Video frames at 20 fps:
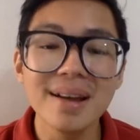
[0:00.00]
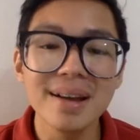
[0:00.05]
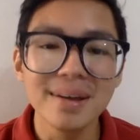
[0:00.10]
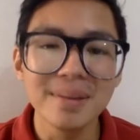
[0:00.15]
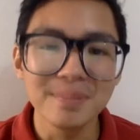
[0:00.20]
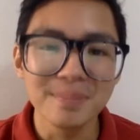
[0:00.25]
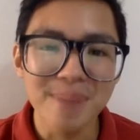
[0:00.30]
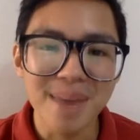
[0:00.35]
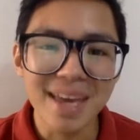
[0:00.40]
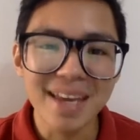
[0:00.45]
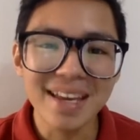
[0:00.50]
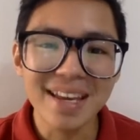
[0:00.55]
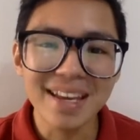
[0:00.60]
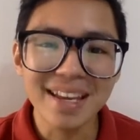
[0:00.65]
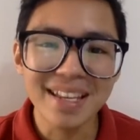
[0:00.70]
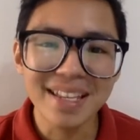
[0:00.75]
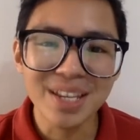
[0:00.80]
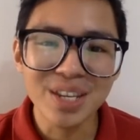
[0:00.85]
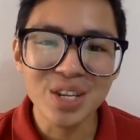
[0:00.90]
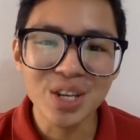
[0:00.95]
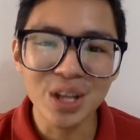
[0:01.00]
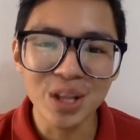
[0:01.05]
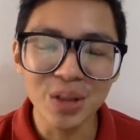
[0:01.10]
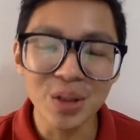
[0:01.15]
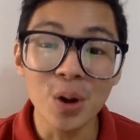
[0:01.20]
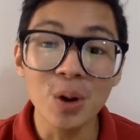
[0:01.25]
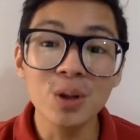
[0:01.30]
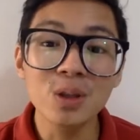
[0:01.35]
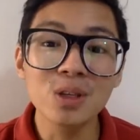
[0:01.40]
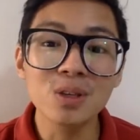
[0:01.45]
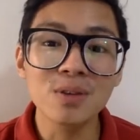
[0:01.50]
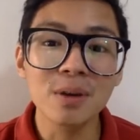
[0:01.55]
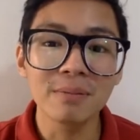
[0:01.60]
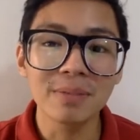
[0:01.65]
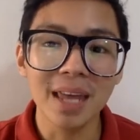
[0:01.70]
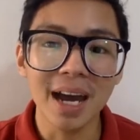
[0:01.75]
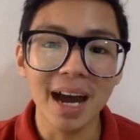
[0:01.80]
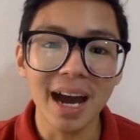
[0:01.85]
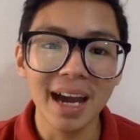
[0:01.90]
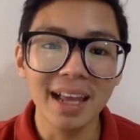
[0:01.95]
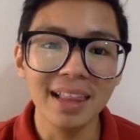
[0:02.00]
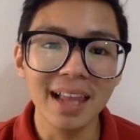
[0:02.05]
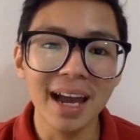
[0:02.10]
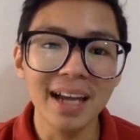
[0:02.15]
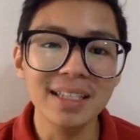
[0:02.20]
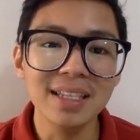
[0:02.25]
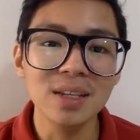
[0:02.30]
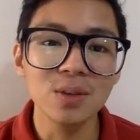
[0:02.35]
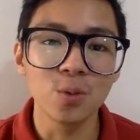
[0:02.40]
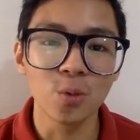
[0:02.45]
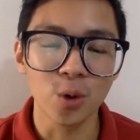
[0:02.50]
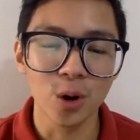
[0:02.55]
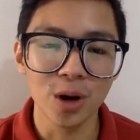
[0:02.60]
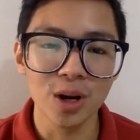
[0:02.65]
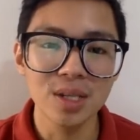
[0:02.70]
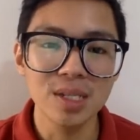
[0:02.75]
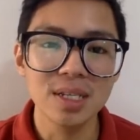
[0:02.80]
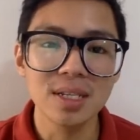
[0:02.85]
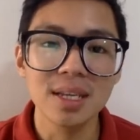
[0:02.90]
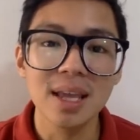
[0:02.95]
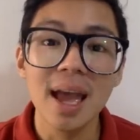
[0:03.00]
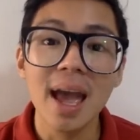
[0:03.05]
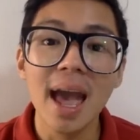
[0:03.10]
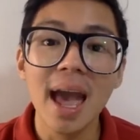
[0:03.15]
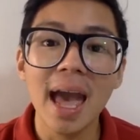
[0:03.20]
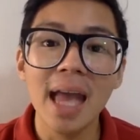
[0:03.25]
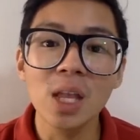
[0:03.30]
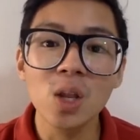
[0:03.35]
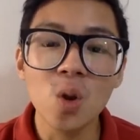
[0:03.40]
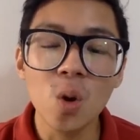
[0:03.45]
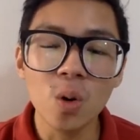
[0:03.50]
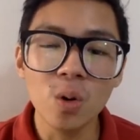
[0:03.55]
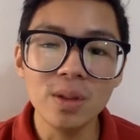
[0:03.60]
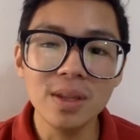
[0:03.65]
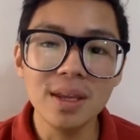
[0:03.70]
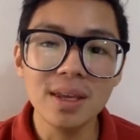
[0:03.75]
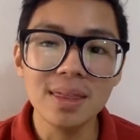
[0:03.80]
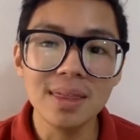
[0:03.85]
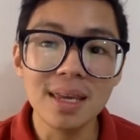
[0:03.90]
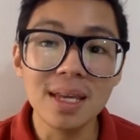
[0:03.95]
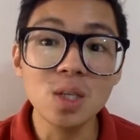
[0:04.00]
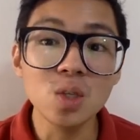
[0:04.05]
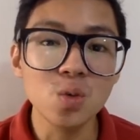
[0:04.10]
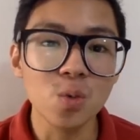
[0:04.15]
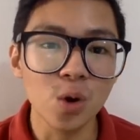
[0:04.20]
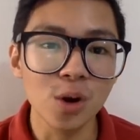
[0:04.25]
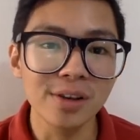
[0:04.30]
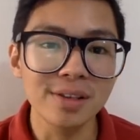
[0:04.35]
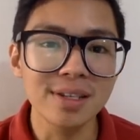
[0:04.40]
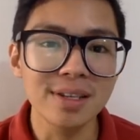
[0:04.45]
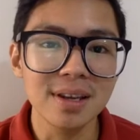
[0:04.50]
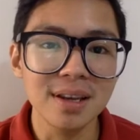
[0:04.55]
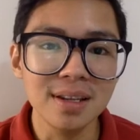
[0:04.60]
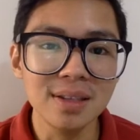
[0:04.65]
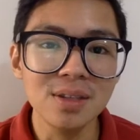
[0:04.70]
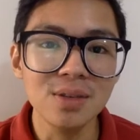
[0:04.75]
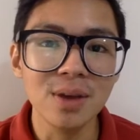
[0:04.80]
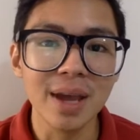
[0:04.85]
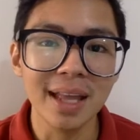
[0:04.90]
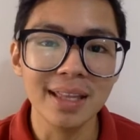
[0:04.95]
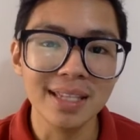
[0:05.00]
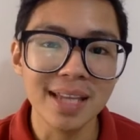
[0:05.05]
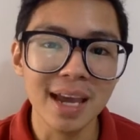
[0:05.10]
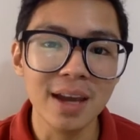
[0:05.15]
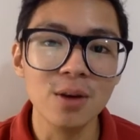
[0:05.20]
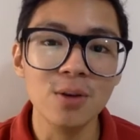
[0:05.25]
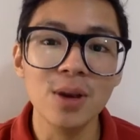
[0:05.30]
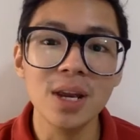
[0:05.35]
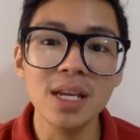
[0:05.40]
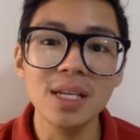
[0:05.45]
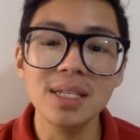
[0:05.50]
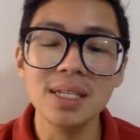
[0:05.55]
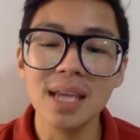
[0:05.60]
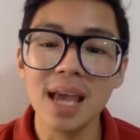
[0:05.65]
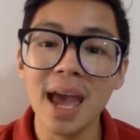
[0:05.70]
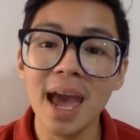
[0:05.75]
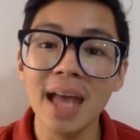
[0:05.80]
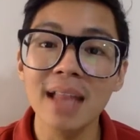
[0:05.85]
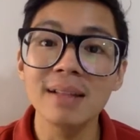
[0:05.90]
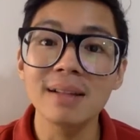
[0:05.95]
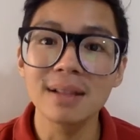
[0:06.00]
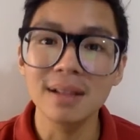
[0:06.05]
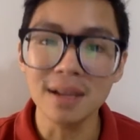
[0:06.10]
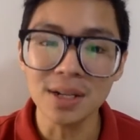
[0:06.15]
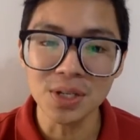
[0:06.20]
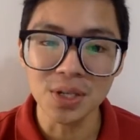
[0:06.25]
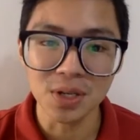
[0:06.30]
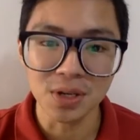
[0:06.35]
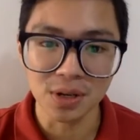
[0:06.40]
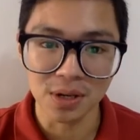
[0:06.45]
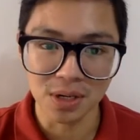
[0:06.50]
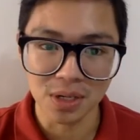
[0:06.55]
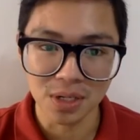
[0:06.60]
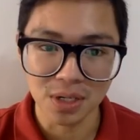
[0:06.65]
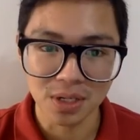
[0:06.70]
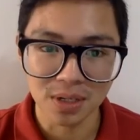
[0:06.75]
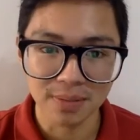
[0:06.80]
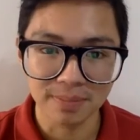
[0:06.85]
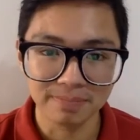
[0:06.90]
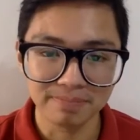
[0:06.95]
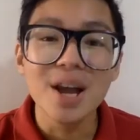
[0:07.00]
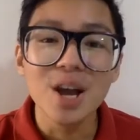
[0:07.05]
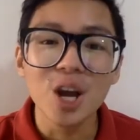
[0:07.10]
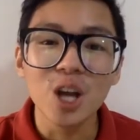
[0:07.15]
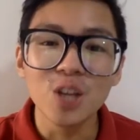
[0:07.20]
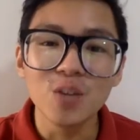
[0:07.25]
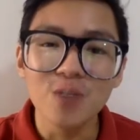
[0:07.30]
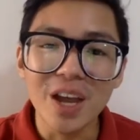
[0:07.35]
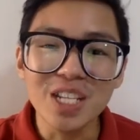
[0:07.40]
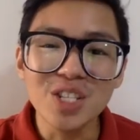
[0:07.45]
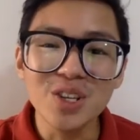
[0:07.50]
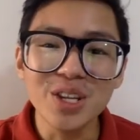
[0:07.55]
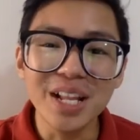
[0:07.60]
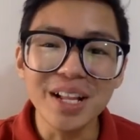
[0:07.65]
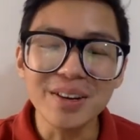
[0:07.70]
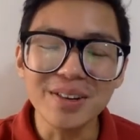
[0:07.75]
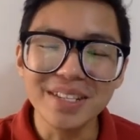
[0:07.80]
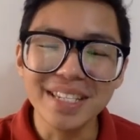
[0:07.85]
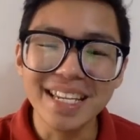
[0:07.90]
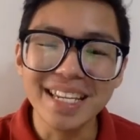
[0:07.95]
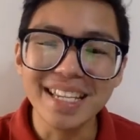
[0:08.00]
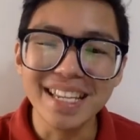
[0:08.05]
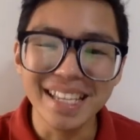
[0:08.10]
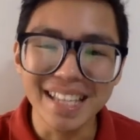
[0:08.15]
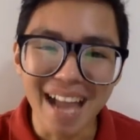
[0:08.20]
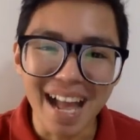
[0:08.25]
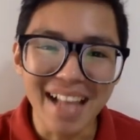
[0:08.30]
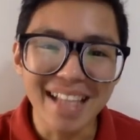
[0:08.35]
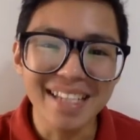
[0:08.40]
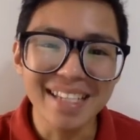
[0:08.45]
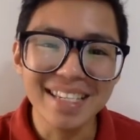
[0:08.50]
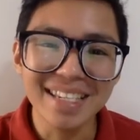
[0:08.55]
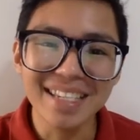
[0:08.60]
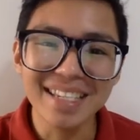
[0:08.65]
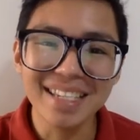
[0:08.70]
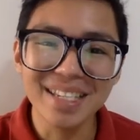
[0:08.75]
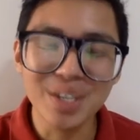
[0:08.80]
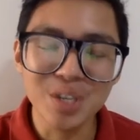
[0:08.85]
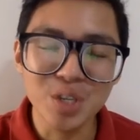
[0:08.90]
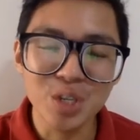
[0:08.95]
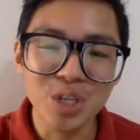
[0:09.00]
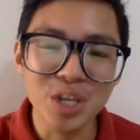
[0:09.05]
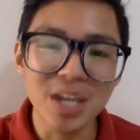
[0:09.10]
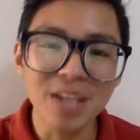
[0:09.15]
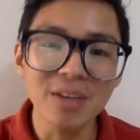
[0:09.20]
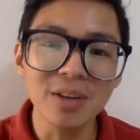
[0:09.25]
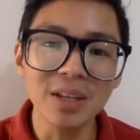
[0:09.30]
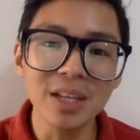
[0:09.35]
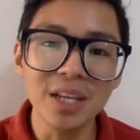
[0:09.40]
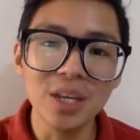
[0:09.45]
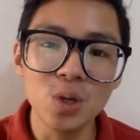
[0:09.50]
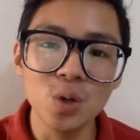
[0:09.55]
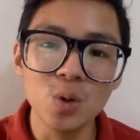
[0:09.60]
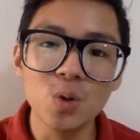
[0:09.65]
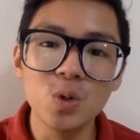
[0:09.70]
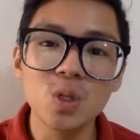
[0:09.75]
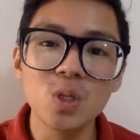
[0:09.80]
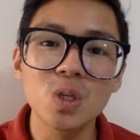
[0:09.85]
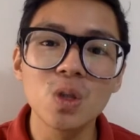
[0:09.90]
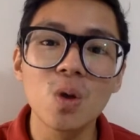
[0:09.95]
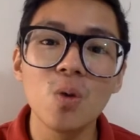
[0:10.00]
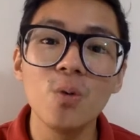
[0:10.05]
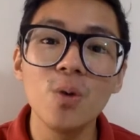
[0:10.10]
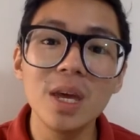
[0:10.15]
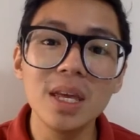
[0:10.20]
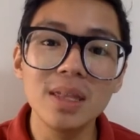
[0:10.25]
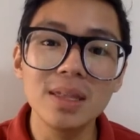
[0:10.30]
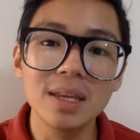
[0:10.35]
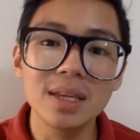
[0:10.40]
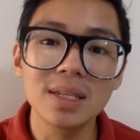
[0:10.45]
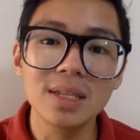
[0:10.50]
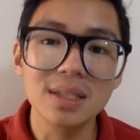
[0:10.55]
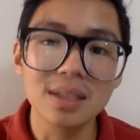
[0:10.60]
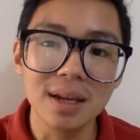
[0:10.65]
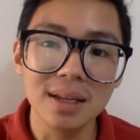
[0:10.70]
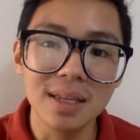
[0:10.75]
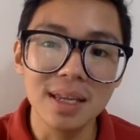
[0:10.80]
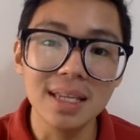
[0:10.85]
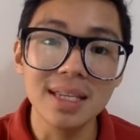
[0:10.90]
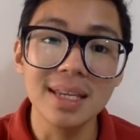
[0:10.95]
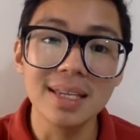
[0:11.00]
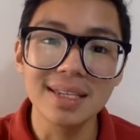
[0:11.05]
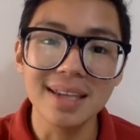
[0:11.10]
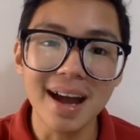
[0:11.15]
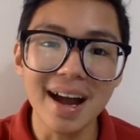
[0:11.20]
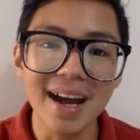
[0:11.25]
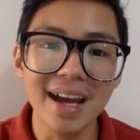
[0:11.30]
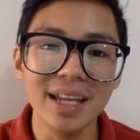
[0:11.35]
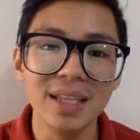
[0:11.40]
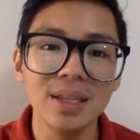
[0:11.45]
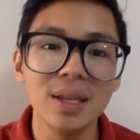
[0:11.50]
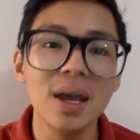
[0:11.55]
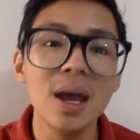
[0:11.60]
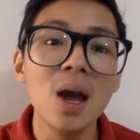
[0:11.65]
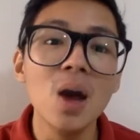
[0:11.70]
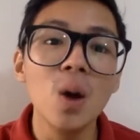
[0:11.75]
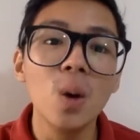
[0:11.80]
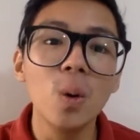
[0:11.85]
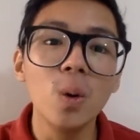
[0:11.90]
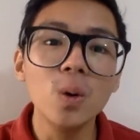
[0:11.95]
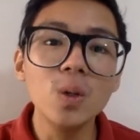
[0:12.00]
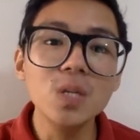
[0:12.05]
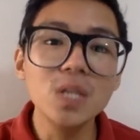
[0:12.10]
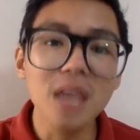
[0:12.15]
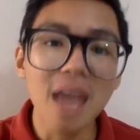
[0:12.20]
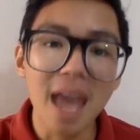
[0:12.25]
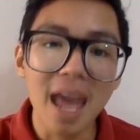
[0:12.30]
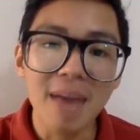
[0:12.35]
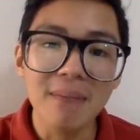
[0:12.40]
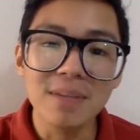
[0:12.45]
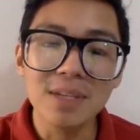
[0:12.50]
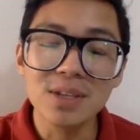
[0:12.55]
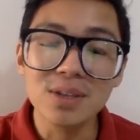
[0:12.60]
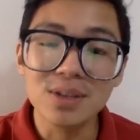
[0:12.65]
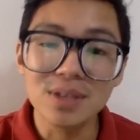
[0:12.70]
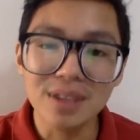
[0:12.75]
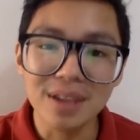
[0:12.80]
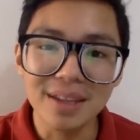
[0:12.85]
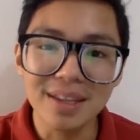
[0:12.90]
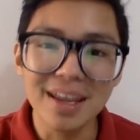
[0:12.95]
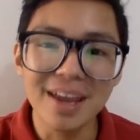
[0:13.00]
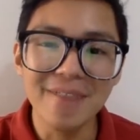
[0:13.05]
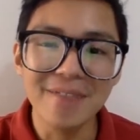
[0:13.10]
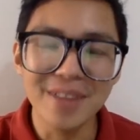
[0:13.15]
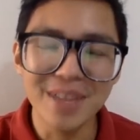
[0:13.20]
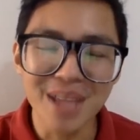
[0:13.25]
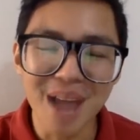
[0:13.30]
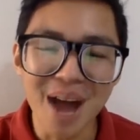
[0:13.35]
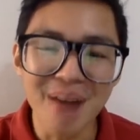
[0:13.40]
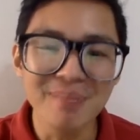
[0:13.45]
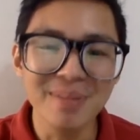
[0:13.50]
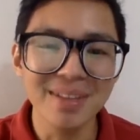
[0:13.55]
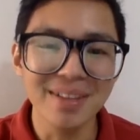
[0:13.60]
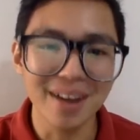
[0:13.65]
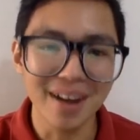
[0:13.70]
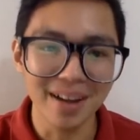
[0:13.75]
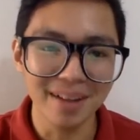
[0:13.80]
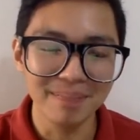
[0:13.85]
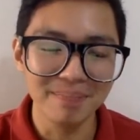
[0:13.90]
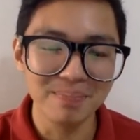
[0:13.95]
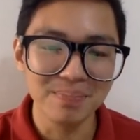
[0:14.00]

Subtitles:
making initial notes from the highlighted words, and coding these words into categories and clusters. Conventional content analysis is generally used with a study design, whose aim is to study a phenomenon.